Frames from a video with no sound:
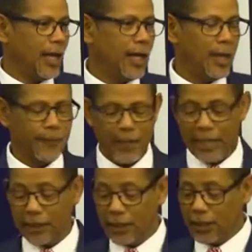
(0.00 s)

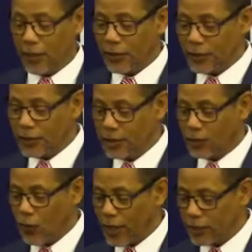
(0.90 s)
And I think he answered
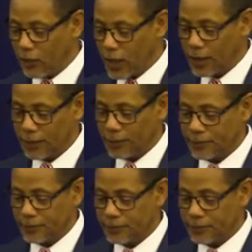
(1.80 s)
it quite well.